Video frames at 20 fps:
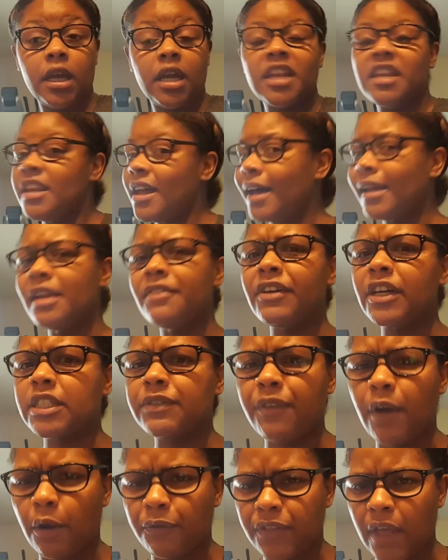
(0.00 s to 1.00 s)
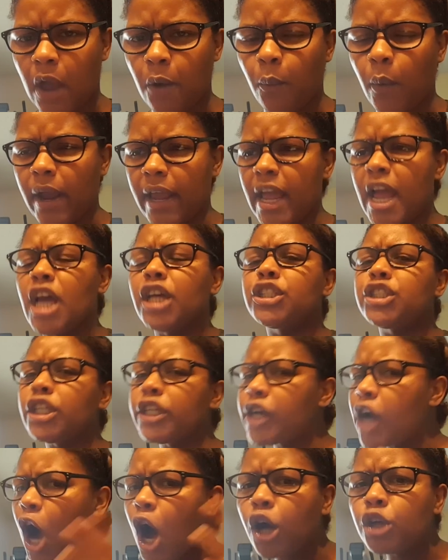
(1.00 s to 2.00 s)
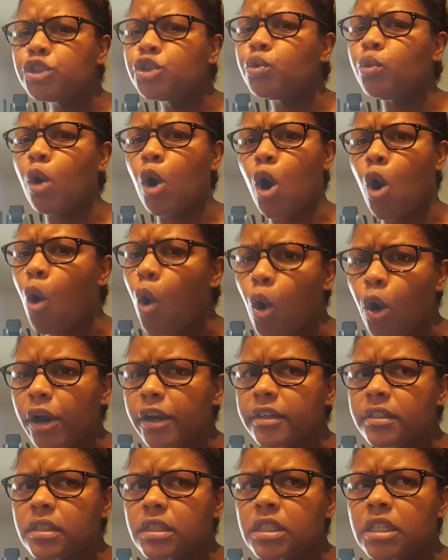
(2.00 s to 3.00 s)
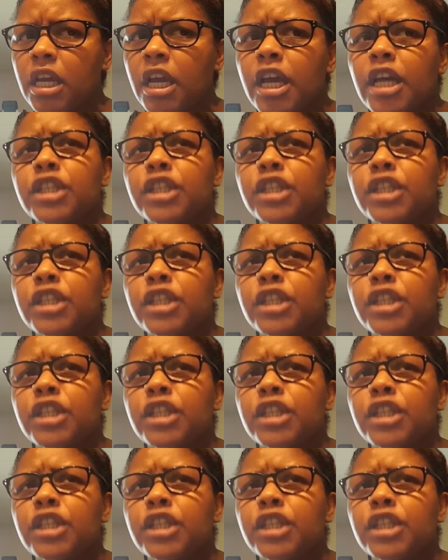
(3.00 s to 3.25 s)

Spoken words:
None of us felt that way. She called you a horse.